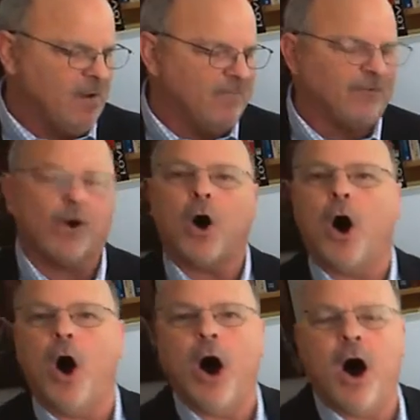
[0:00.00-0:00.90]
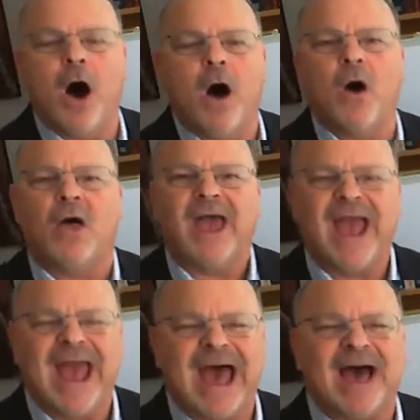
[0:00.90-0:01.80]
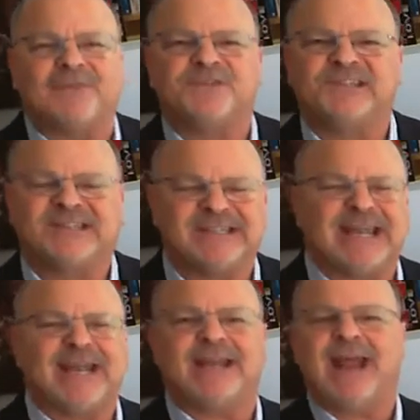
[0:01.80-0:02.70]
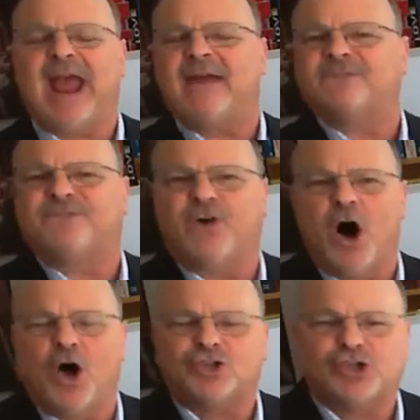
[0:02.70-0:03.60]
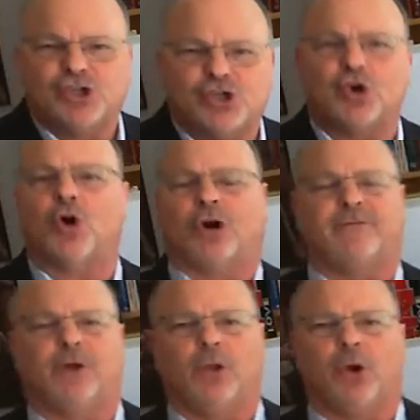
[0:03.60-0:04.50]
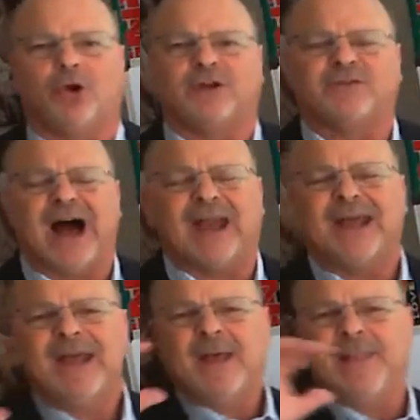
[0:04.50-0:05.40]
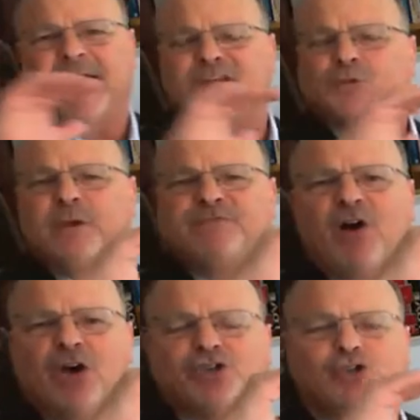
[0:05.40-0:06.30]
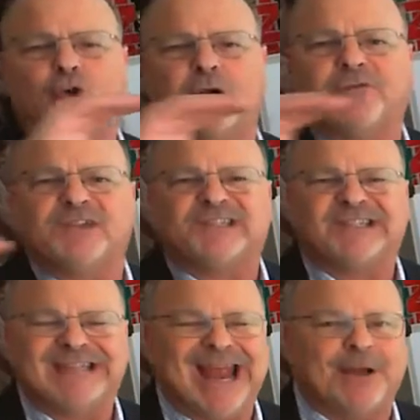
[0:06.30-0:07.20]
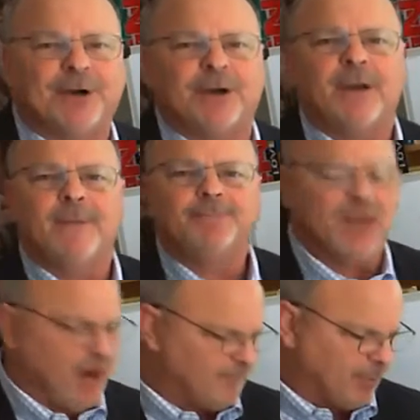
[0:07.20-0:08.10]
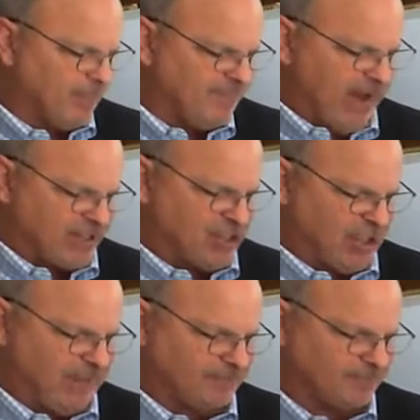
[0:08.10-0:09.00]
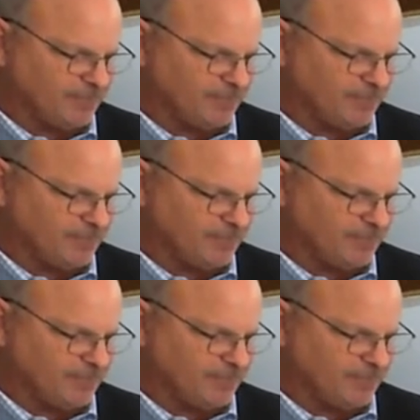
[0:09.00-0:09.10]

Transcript: For all have sinned and fall short of the glory of God. That is, we fall short of his standard of perfection.